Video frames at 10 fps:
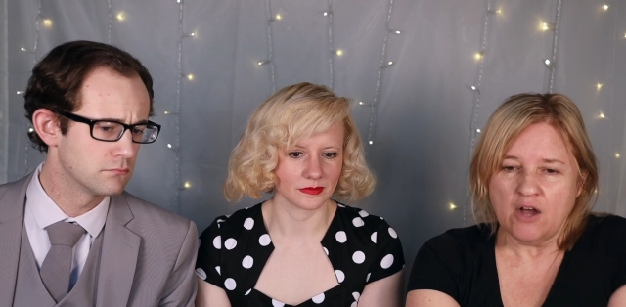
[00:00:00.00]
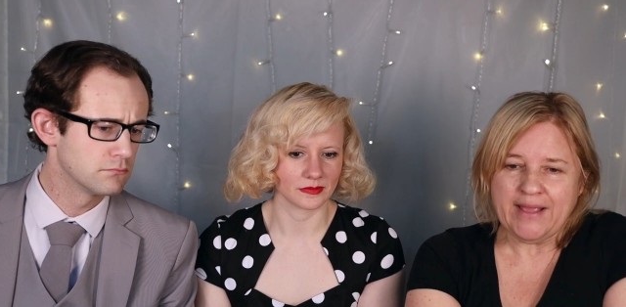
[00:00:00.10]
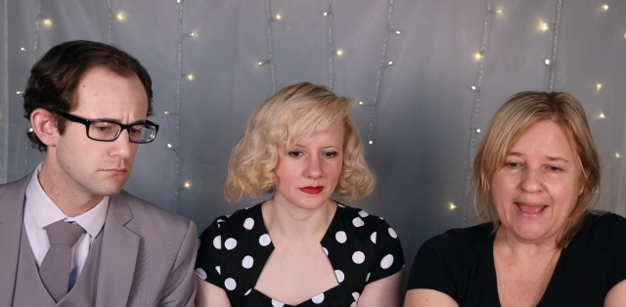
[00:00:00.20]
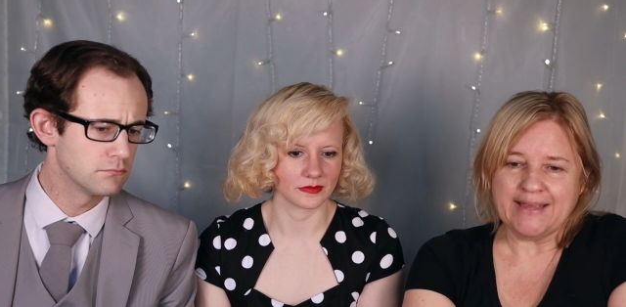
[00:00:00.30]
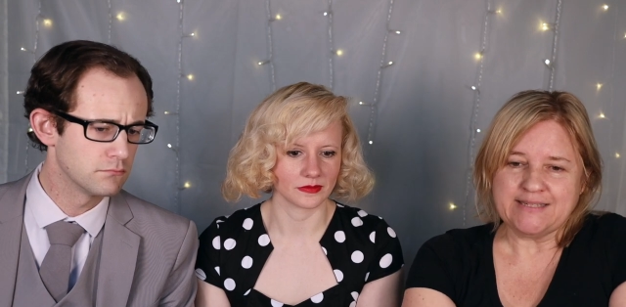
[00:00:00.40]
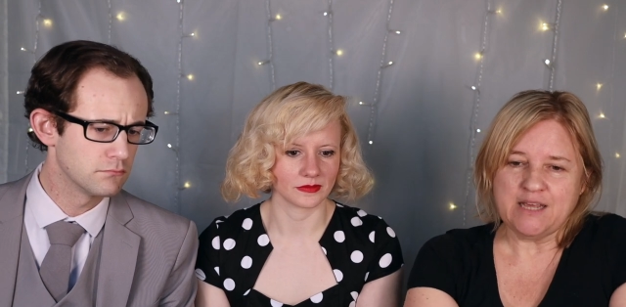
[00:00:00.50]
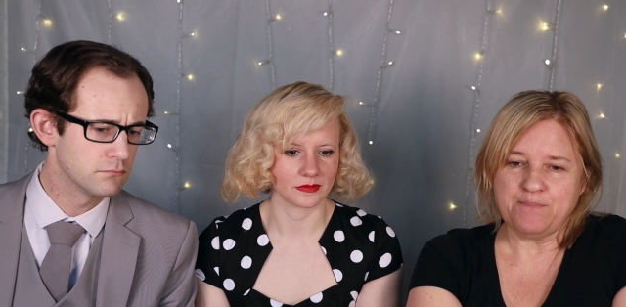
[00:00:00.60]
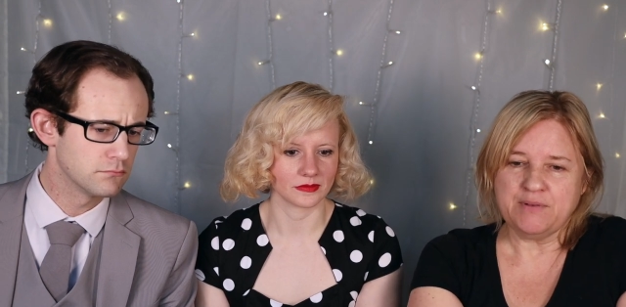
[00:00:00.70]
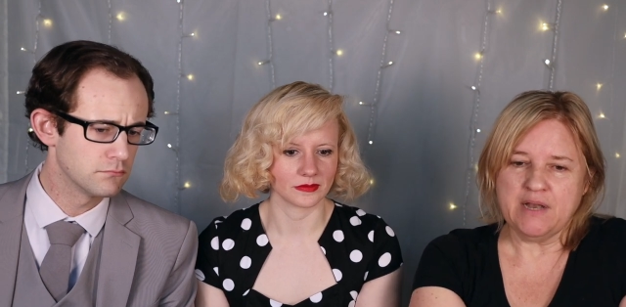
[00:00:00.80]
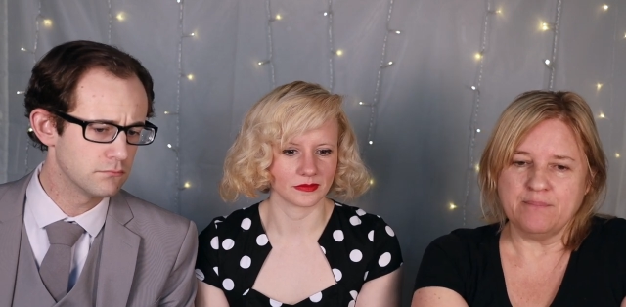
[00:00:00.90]
Speaker 1: Okay,
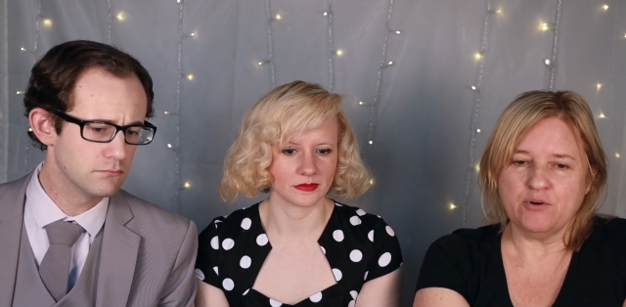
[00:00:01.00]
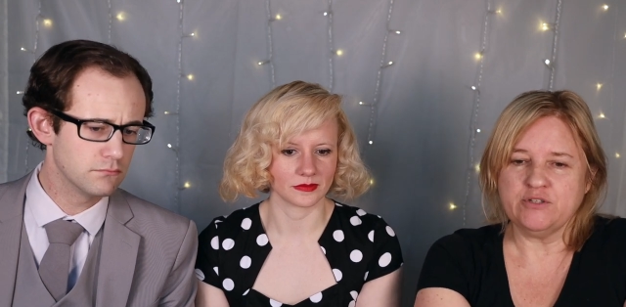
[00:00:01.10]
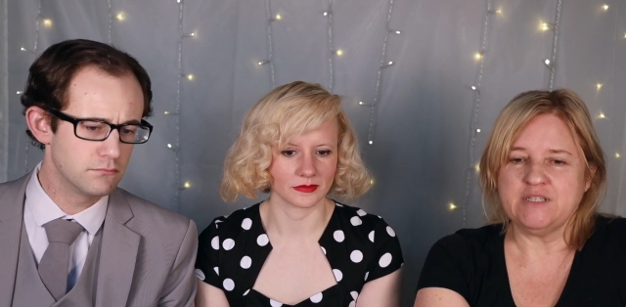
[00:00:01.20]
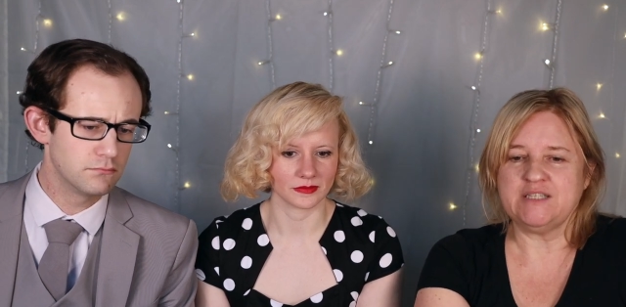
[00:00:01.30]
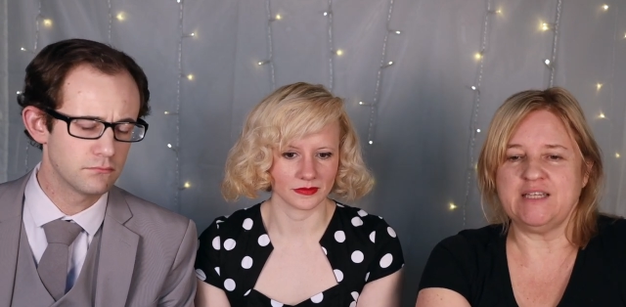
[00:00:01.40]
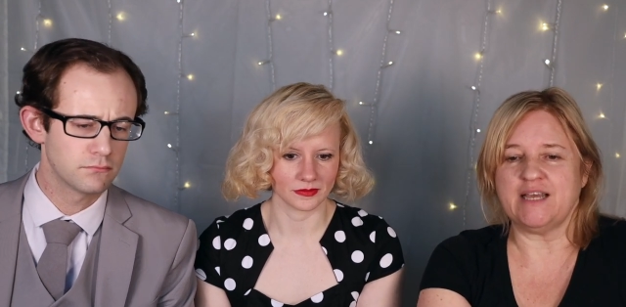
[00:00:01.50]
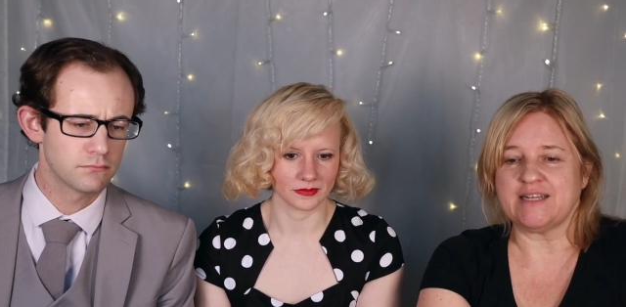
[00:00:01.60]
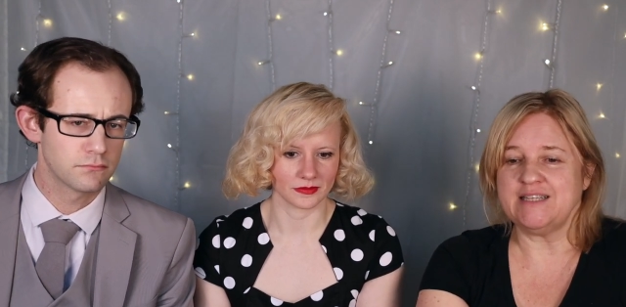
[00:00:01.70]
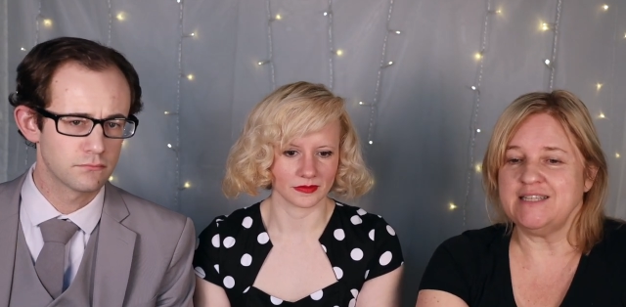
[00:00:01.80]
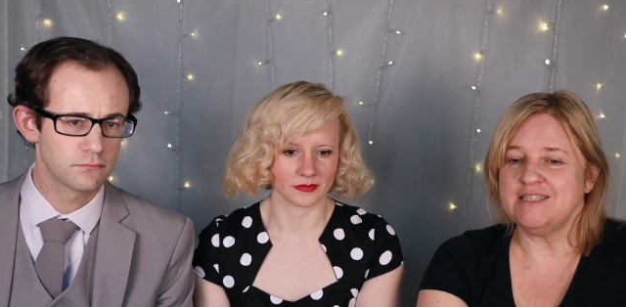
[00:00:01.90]
tip number
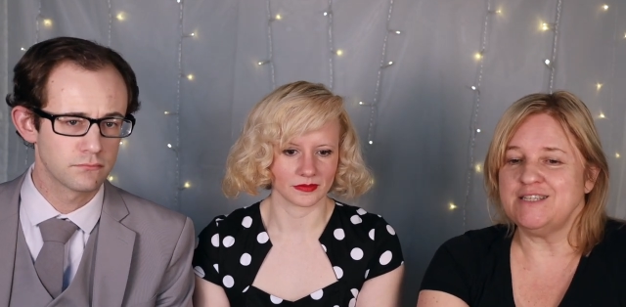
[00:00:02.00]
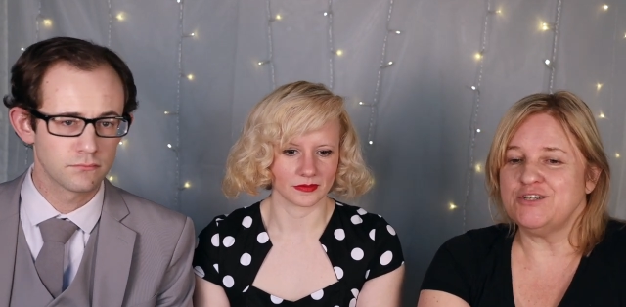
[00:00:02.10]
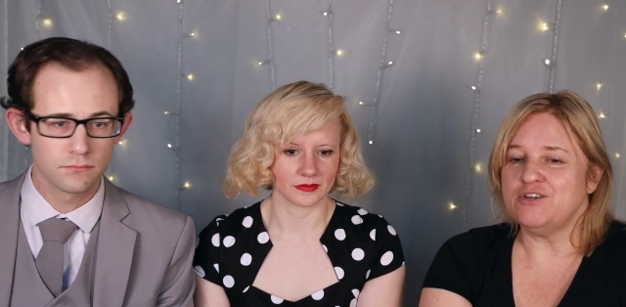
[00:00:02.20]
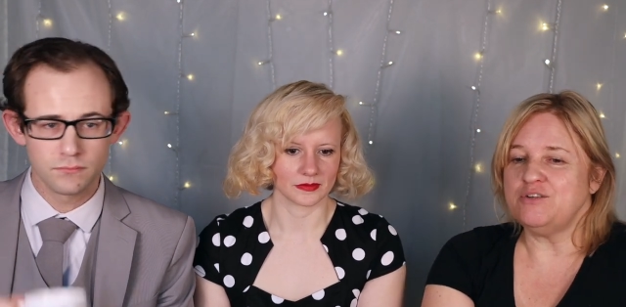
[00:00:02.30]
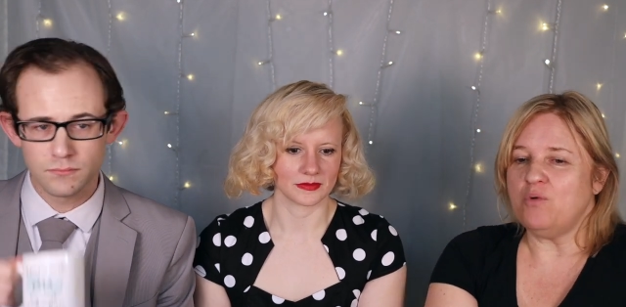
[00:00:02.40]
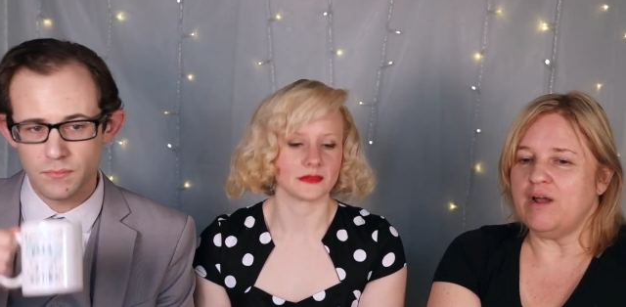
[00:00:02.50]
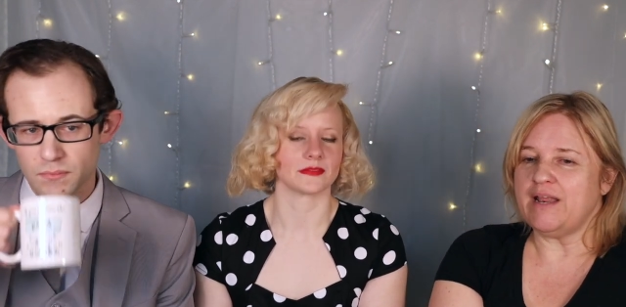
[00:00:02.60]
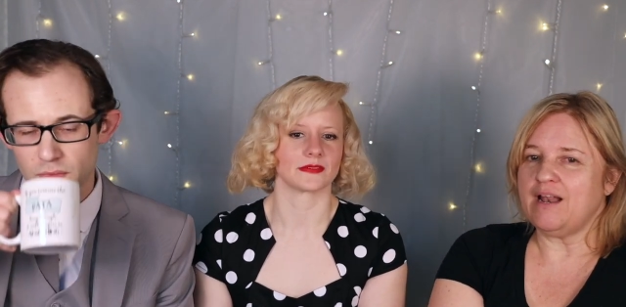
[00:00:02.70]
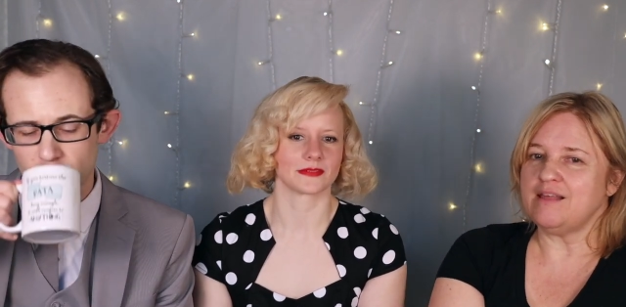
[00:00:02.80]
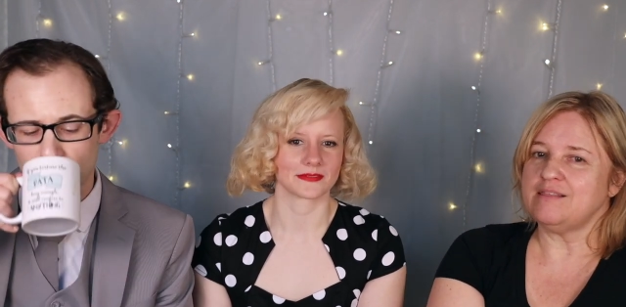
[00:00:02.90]
six. This is a good one,
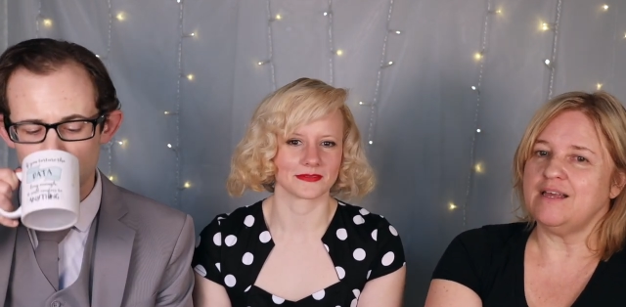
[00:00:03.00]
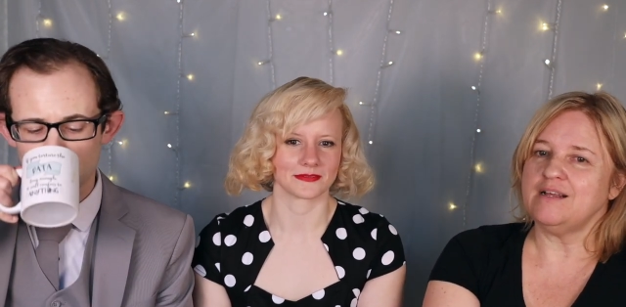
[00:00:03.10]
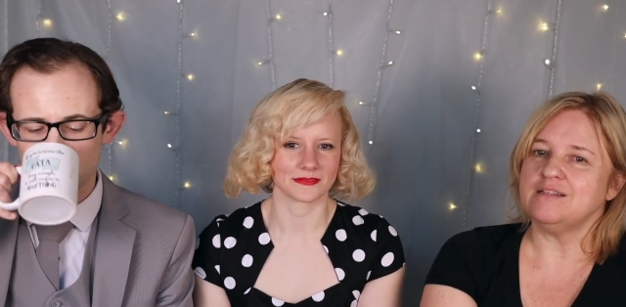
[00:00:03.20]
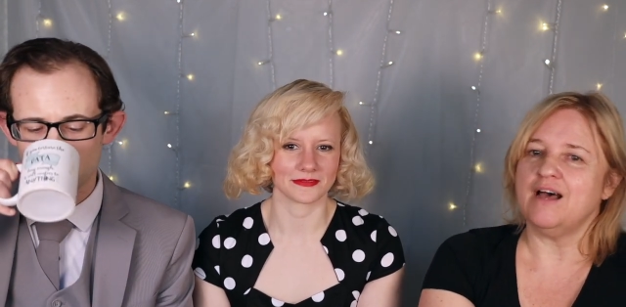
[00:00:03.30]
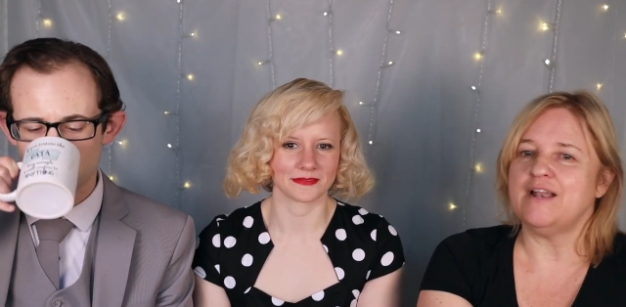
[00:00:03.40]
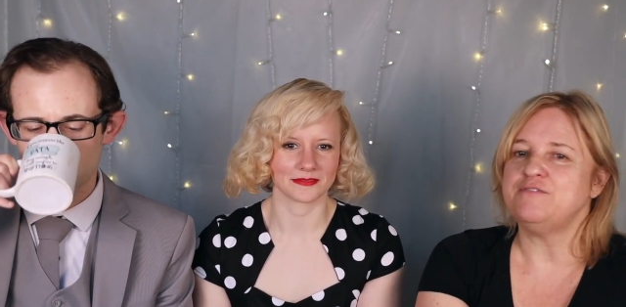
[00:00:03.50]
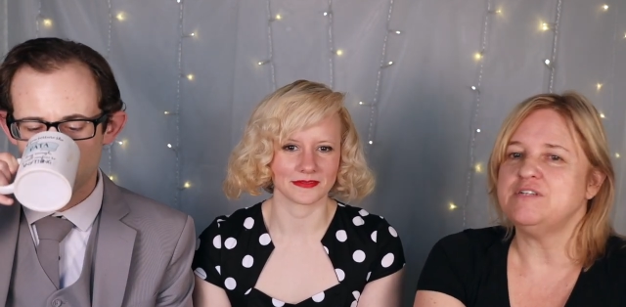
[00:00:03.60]
and I think a lot of